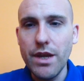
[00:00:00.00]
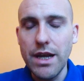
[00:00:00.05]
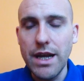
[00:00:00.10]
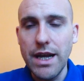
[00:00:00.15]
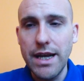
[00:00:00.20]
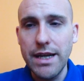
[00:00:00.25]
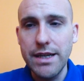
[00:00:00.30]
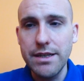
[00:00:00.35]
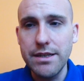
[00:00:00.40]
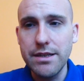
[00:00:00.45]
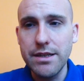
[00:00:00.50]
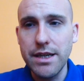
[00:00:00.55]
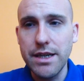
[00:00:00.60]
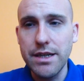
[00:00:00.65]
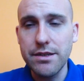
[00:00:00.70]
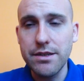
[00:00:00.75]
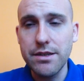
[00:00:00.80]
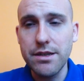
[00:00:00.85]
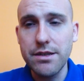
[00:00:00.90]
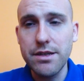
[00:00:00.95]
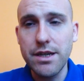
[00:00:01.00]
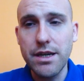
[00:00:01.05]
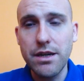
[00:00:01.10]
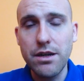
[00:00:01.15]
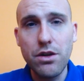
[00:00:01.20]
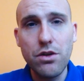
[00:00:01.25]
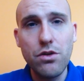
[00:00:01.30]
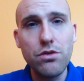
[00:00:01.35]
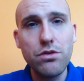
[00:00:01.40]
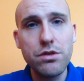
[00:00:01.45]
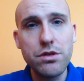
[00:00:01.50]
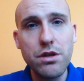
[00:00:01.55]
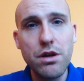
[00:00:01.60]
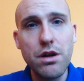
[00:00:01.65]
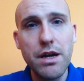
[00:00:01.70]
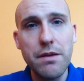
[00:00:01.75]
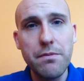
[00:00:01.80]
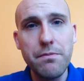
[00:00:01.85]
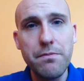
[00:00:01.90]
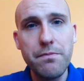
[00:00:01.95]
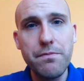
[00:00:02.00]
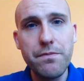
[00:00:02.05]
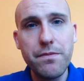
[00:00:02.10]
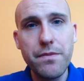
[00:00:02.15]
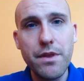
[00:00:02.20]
it's going to take a long time